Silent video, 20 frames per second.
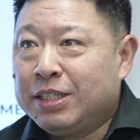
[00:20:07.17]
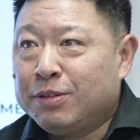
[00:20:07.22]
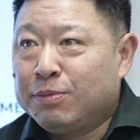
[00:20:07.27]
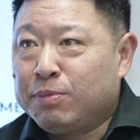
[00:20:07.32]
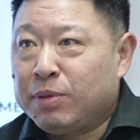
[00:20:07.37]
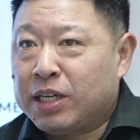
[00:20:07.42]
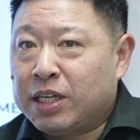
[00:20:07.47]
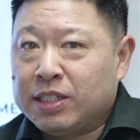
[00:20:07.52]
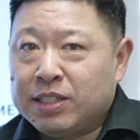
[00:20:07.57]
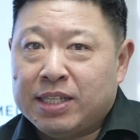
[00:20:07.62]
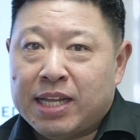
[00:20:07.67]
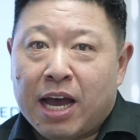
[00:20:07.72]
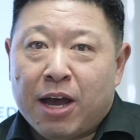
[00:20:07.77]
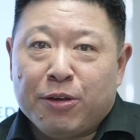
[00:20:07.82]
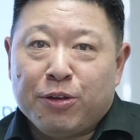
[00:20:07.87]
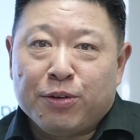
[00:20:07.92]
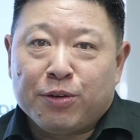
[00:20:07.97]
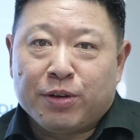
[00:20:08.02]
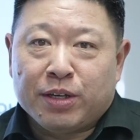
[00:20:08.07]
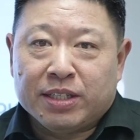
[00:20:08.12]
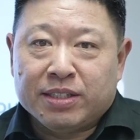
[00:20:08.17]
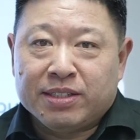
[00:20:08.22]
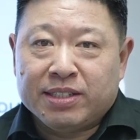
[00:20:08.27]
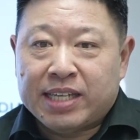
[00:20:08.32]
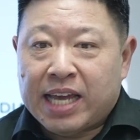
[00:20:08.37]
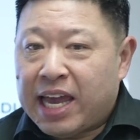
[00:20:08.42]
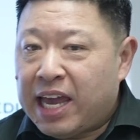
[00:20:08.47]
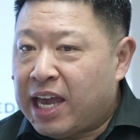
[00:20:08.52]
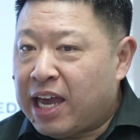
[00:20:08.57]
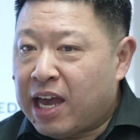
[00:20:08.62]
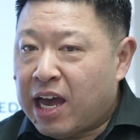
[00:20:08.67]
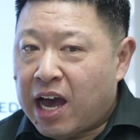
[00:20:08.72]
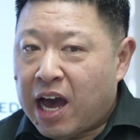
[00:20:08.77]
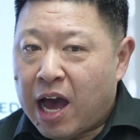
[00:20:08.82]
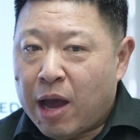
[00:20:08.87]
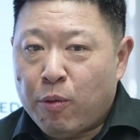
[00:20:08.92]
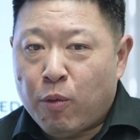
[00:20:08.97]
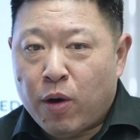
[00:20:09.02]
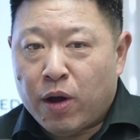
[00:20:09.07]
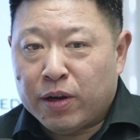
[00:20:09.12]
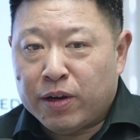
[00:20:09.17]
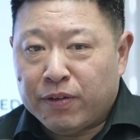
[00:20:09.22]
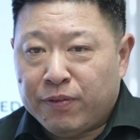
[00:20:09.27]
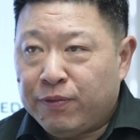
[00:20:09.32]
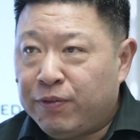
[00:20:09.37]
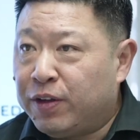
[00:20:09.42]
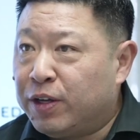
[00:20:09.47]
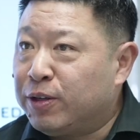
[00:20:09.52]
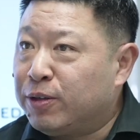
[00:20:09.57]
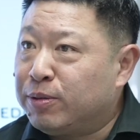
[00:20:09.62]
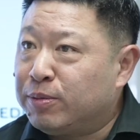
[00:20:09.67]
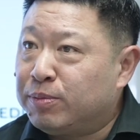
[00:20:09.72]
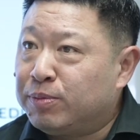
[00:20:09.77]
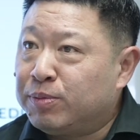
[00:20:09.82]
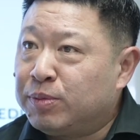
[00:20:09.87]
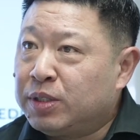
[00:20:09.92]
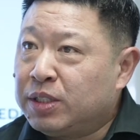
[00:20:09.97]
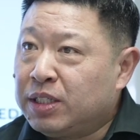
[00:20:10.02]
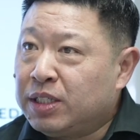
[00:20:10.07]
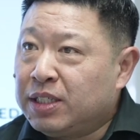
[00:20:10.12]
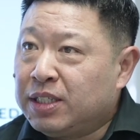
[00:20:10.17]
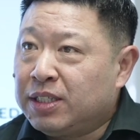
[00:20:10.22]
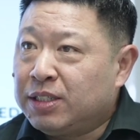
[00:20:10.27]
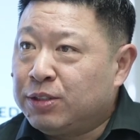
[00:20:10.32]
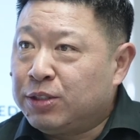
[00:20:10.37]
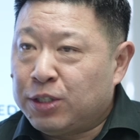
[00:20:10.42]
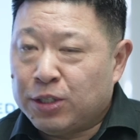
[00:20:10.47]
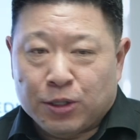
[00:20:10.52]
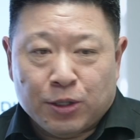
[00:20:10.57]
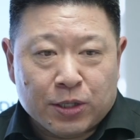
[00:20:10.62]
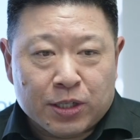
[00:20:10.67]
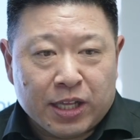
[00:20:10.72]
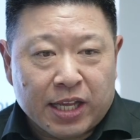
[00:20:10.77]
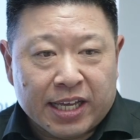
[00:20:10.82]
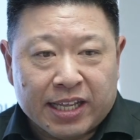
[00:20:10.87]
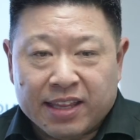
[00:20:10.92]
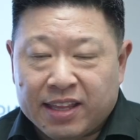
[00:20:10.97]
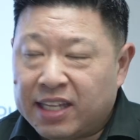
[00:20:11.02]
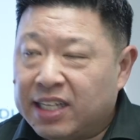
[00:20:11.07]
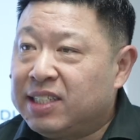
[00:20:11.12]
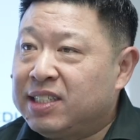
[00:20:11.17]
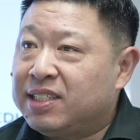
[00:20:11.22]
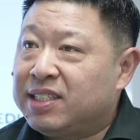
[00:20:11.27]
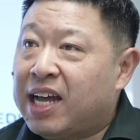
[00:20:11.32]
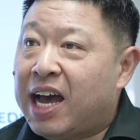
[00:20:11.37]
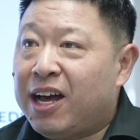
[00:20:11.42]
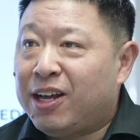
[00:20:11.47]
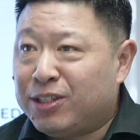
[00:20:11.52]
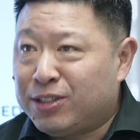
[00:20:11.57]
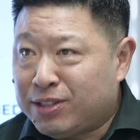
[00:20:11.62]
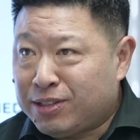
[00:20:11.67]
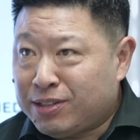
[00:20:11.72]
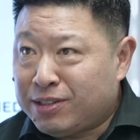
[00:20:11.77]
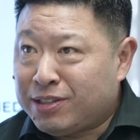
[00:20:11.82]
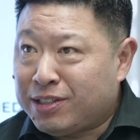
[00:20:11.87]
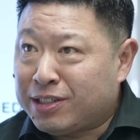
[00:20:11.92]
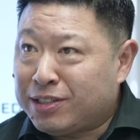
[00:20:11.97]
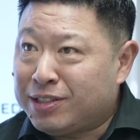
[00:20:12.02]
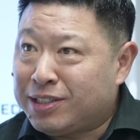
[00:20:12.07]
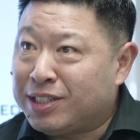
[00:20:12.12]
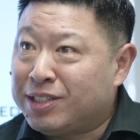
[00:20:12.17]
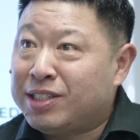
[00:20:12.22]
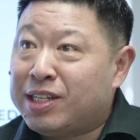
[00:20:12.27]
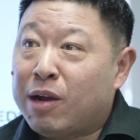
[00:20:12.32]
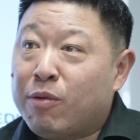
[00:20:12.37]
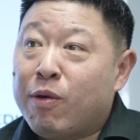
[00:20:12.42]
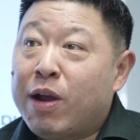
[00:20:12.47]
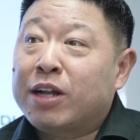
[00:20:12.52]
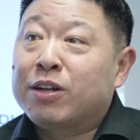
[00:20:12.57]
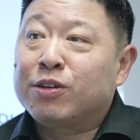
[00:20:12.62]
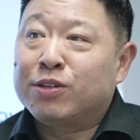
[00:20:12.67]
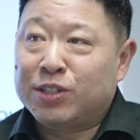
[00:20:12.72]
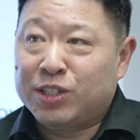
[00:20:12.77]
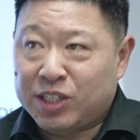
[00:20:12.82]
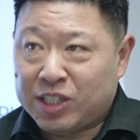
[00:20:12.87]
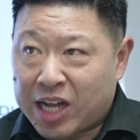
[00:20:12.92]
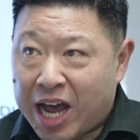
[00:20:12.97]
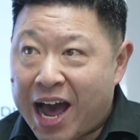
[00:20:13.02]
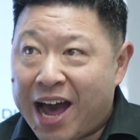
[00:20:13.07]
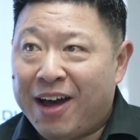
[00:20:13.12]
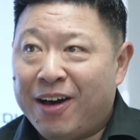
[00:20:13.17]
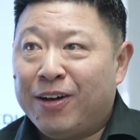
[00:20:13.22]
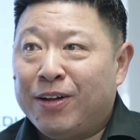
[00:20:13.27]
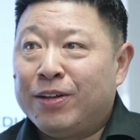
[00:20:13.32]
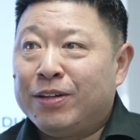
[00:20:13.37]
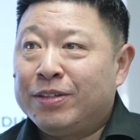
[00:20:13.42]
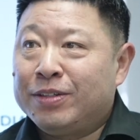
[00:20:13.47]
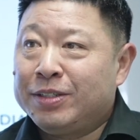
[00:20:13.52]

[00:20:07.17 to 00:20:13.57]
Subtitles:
Because now you can say, I want a film to look like this style, this director's style,